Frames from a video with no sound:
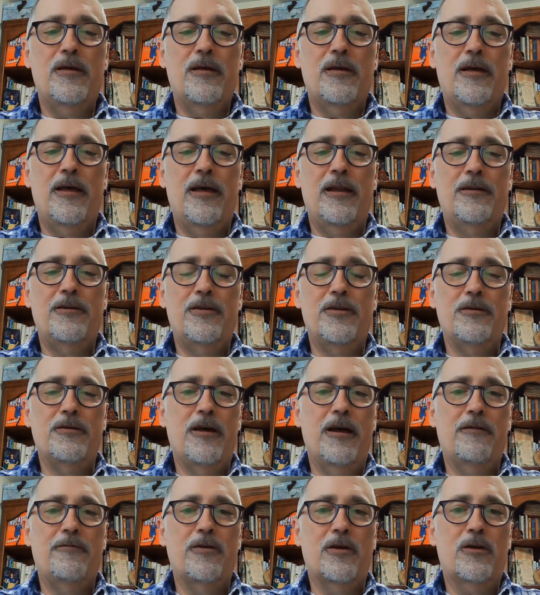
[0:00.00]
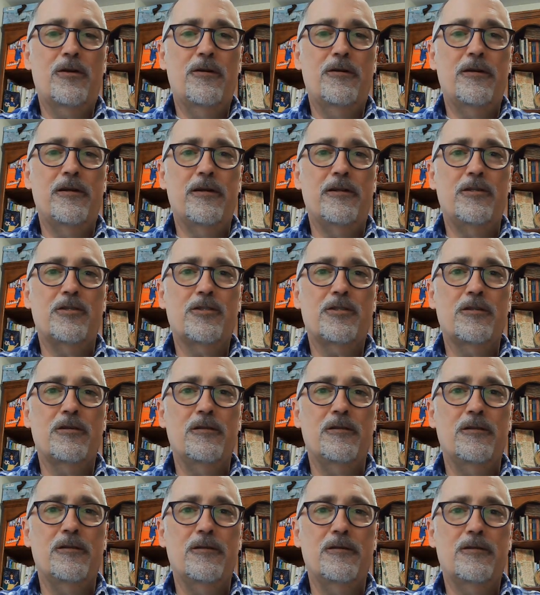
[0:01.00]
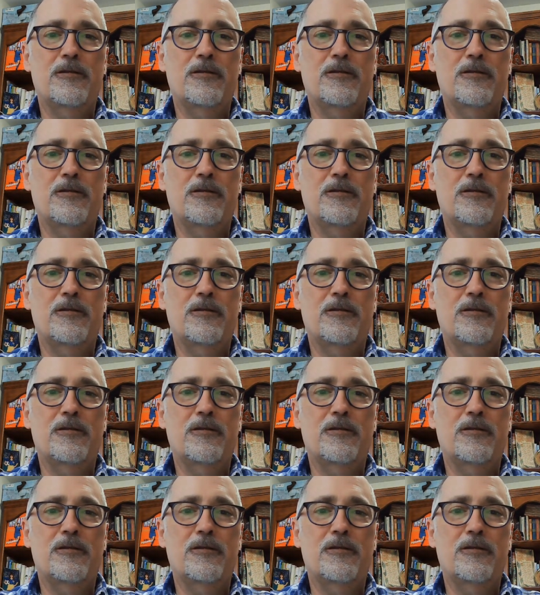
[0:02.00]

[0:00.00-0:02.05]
and do you have the courage to